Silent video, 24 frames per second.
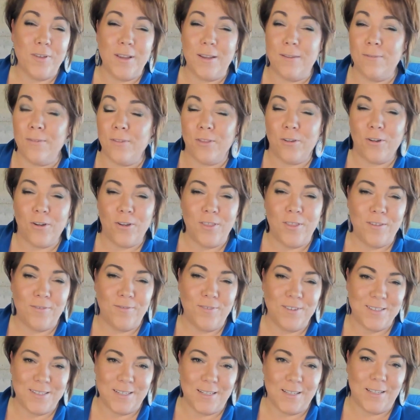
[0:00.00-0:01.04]
even though they're
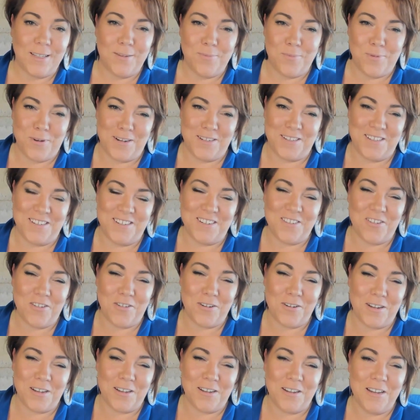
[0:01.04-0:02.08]
physically present on
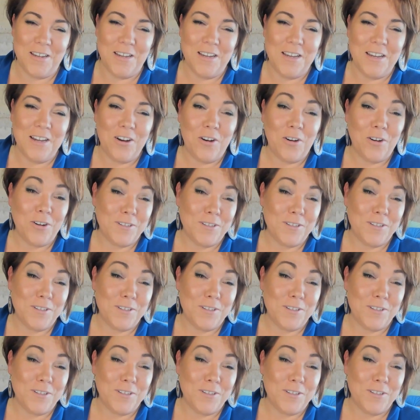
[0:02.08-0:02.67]
a